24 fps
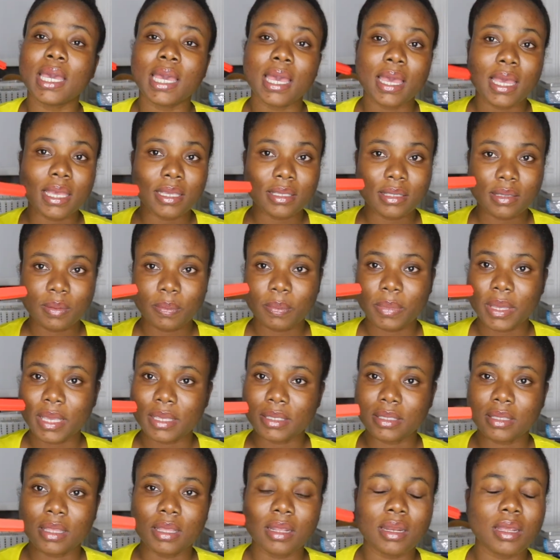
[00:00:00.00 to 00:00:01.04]
It's the
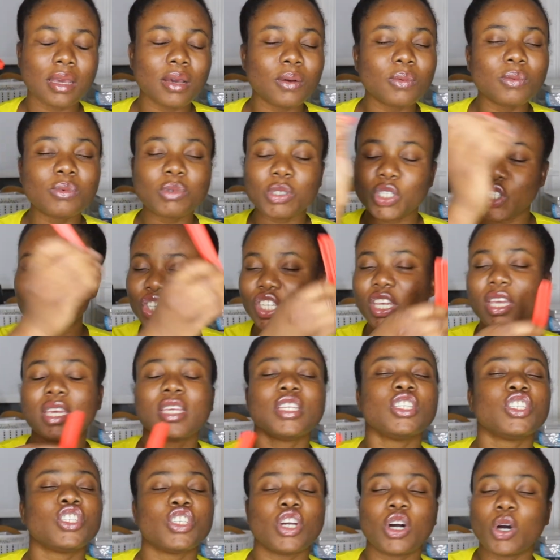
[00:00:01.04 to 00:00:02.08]
best thing. It will
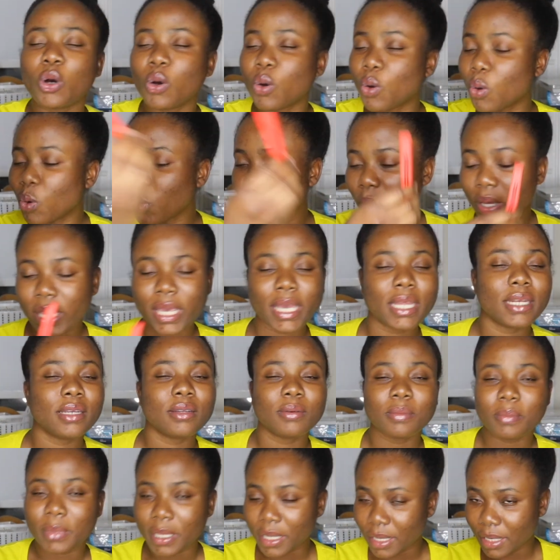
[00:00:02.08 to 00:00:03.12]
change your whole
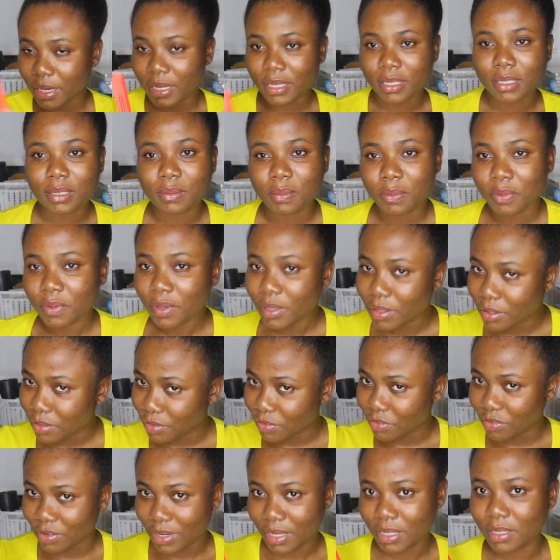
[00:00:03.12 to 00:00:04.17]
candle making
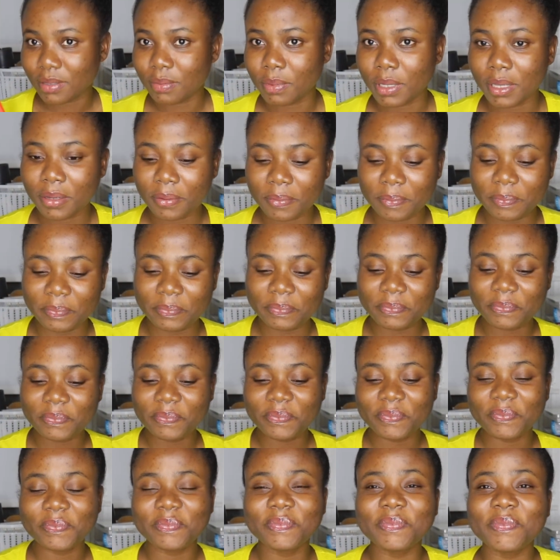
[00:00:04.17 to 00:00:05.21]
experience, trust me.
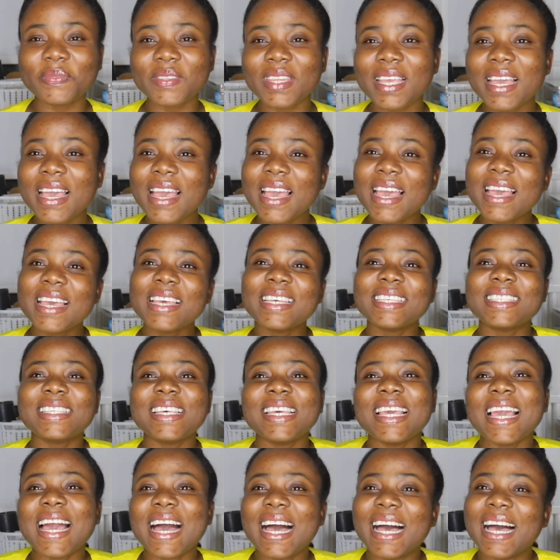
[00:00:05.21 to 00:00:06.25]
So
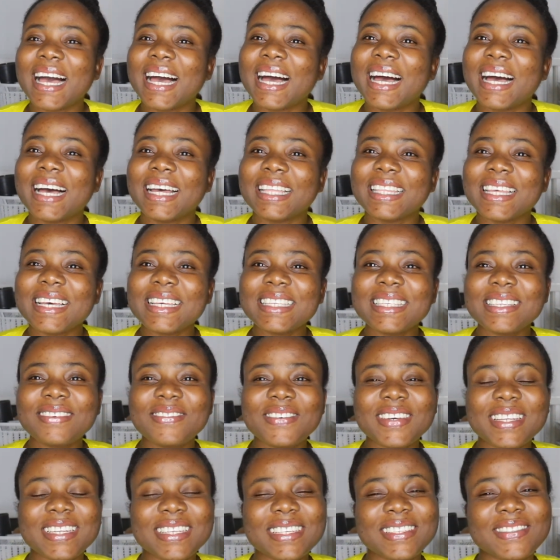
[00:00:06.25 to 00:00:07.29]
yeah, that's it
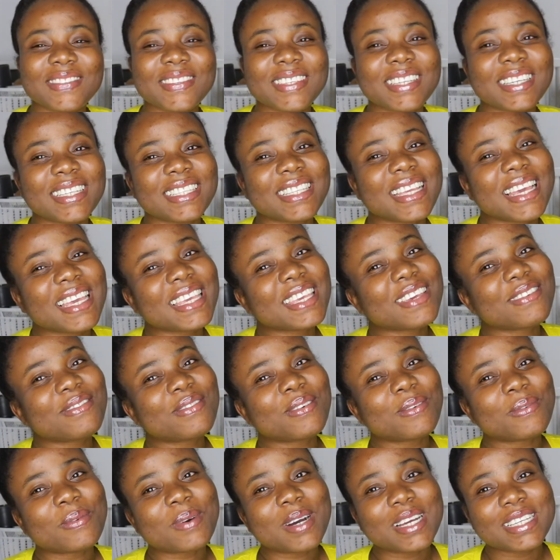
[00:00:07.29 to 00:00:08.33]
for this video. Thank you
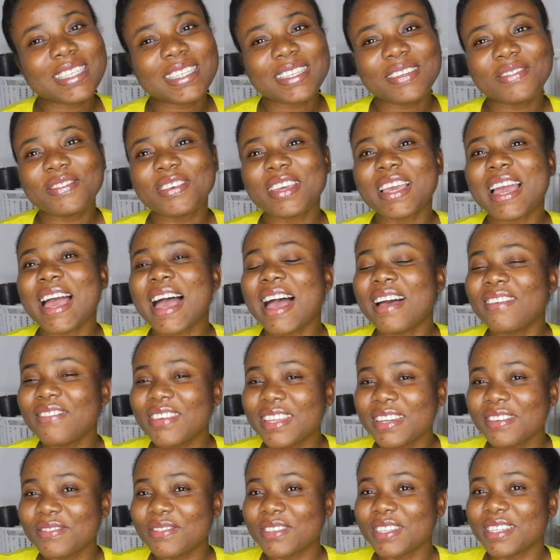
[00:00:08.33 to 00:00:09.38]
for watching. If you have
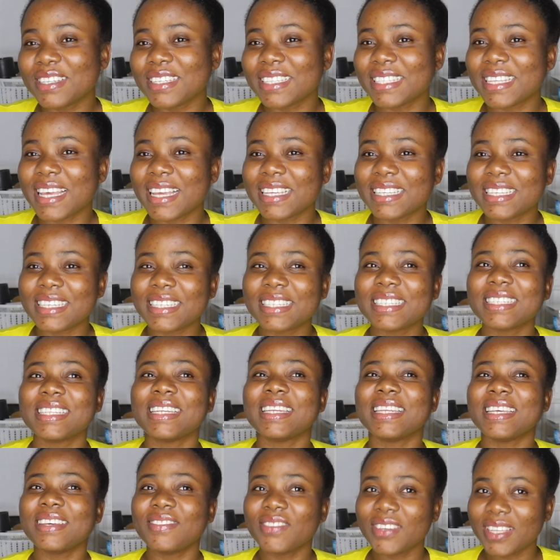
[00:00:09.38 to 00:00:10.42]
any video
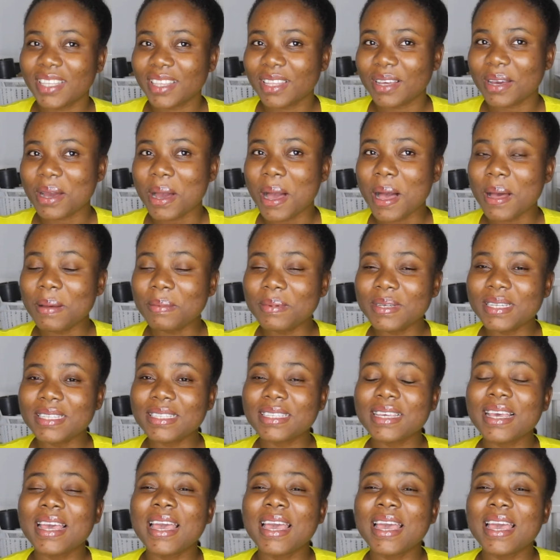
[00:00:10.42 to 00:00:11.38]
suggestion, leave it in the comments